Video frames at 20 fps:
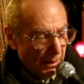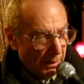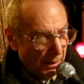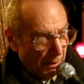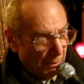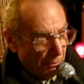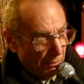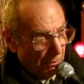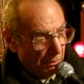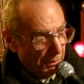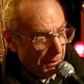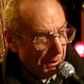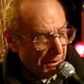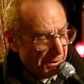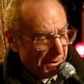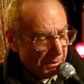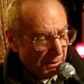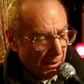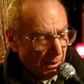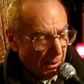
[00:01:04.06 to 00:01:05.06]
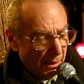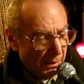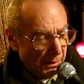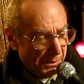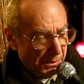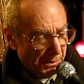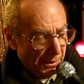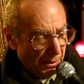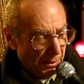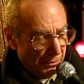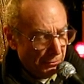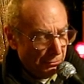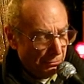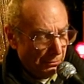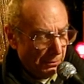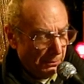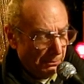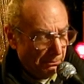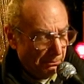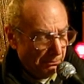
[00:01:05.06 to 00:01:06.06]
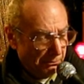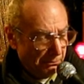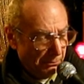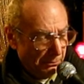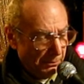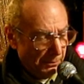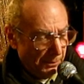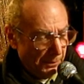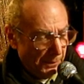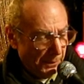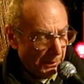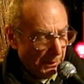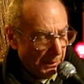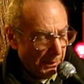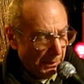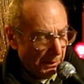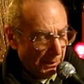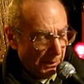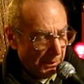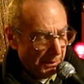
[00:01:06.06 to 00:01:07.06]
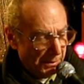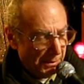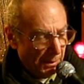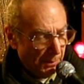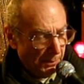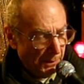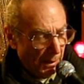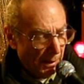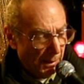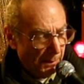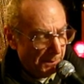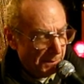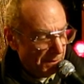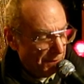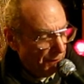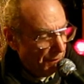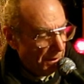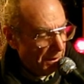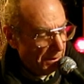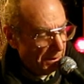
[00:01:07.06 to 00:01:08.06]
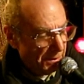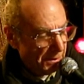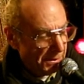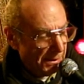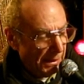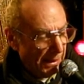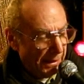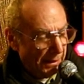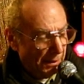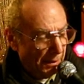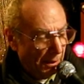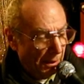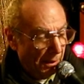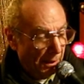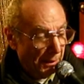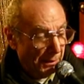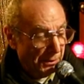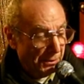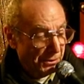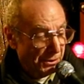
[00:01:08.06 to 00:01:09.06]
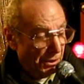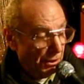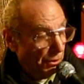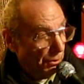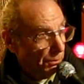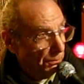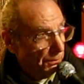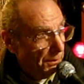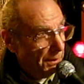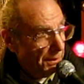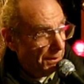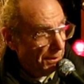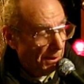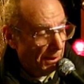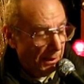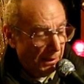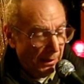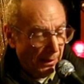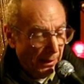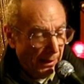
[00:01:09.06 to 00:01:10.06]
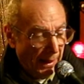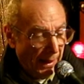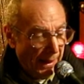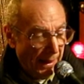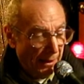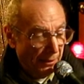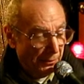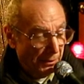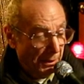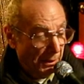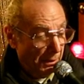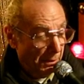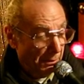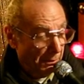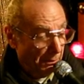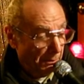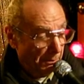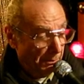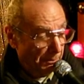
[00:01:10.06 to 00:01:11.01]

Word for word: They call this God's country. It sometimes feels like God is the only thing out here.